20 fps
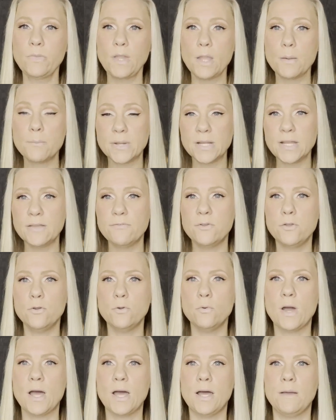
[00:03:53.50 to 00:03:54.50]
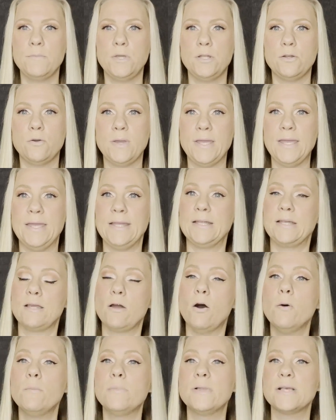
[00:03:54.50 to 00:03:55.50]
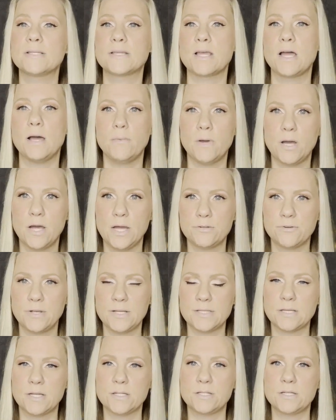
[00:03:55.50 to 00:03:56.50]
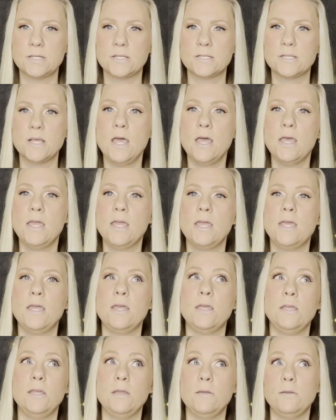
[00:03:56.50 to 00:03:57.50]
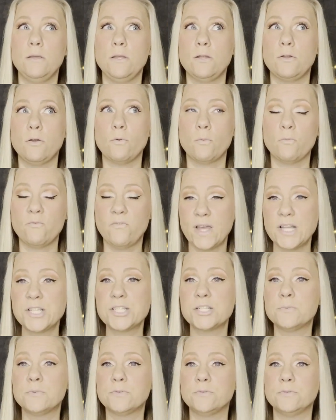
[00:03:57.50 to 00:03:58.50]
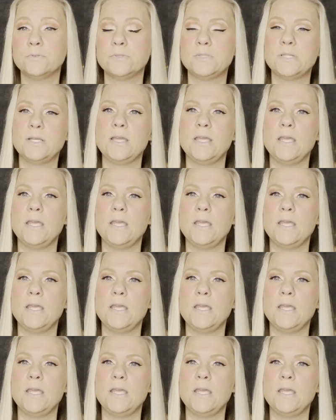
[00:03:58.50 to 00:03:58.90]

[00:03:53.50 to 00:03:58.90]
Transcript: But if you, eat complex carbohydrates such as, vegetables,